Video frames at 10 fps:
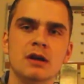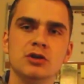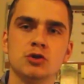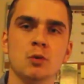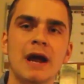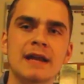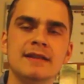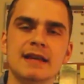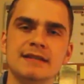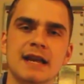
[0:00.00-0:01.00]
trend
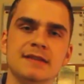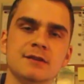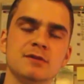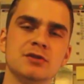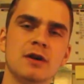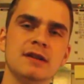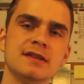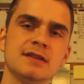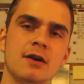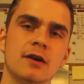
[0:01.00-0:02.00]
that Tensor was trying to
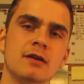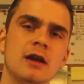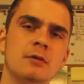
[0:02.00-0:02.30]
start,